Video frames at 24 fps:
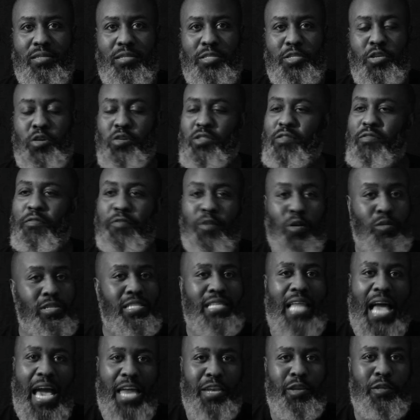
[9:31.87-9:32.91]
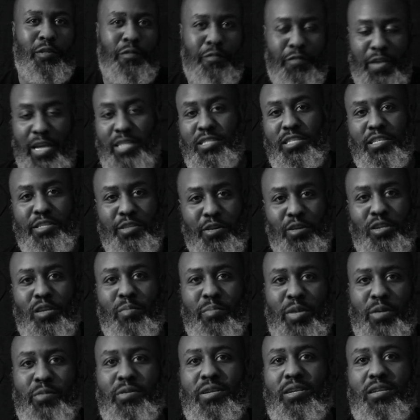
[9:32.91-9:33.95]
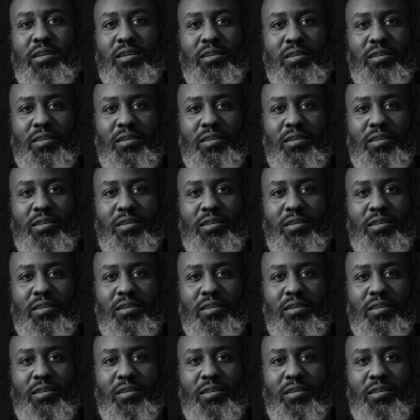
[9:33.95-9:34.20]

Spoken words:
You're the first line of defense in your community.